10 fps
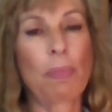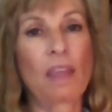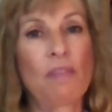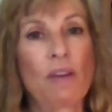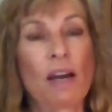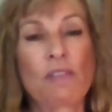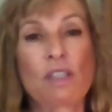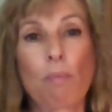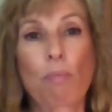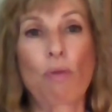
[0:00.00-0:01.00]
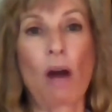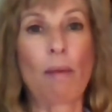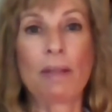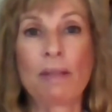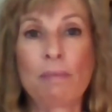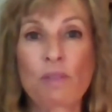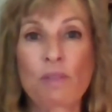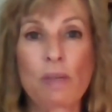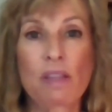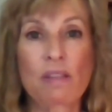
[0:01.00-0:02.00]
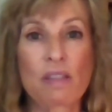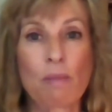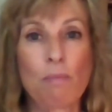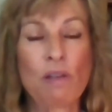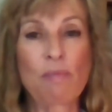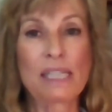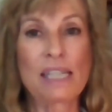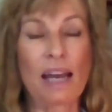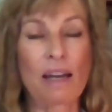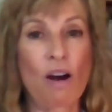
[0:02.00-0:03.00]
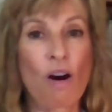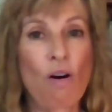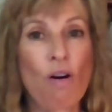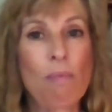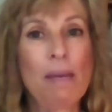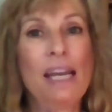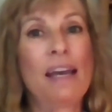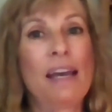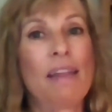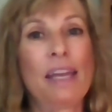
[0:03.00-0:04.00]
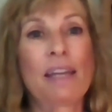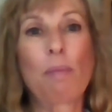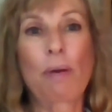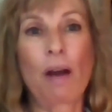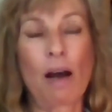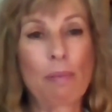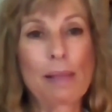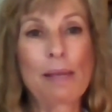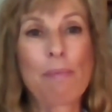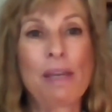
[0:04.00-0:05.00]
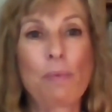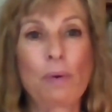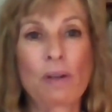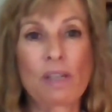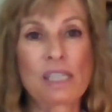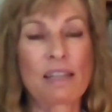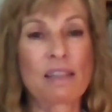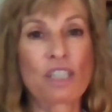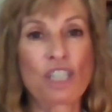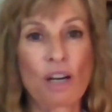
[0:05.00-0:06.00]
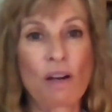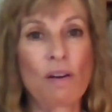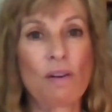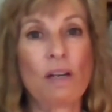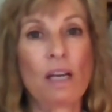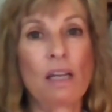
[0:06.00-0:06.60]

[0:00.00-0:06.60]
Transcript: If you have some problems with some movements at home, it'll probably be worse at the show.